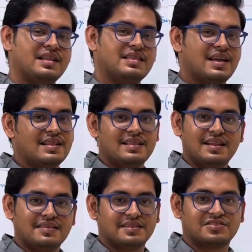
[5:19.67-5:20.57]
then there
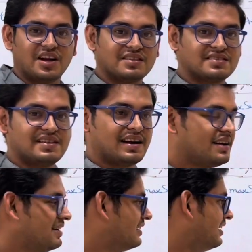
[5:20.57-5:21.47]
is a chance that
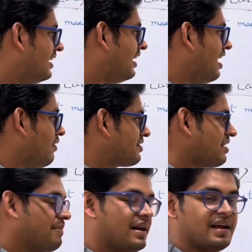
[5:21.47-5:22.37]
our
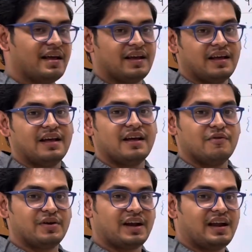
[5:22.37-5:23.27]
subarray,
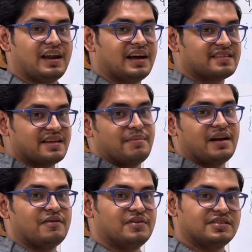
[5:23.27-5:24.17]
we can take a
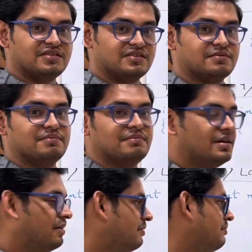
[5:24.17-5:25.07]
subarray with
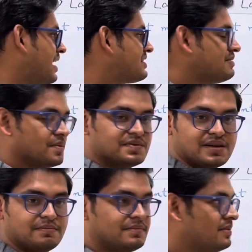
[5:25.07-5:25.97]
maximum
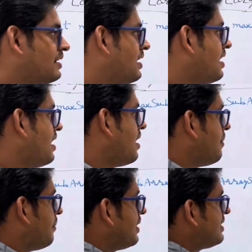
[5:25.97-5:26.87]
sum.
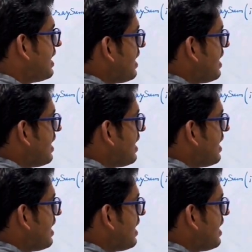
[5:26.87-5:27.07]
But then